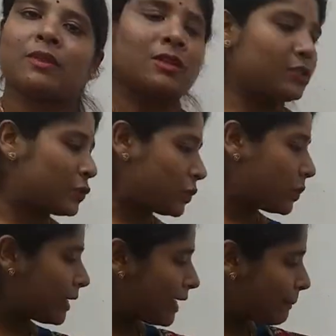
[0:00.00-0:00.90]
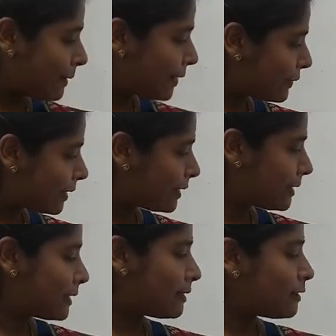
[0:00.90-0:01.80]
So in between
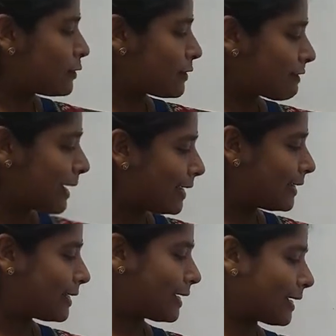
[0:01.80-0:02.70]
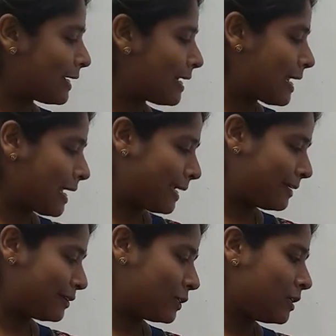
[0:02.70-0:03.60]
the right auricle
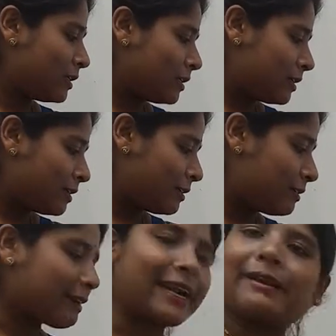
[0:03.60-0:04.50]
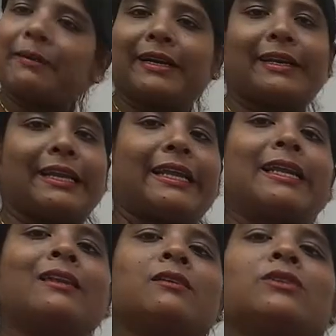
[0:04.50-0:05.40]
and right
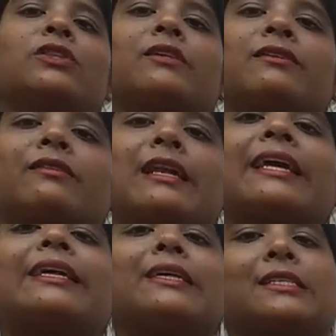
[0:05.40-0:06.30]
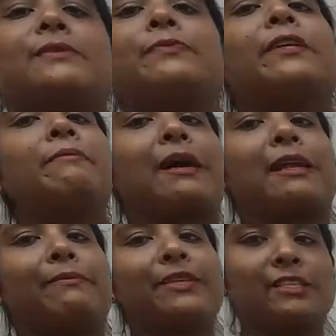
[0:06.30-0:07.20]
ventricle the tricuspid
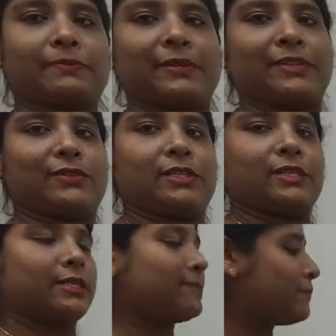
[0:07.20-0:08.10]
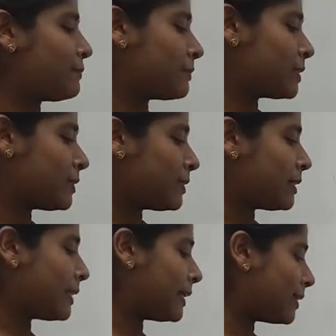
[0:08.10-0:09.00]
valve is present.
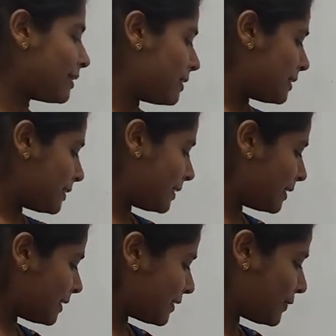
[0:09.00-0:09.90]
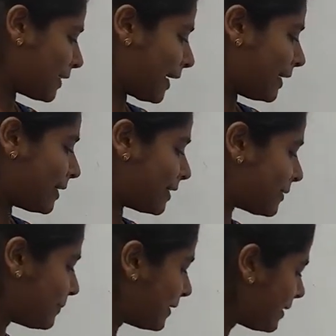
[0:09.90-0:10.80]
Here the
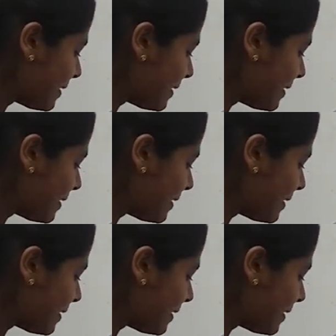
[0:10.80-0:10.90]
tricuspid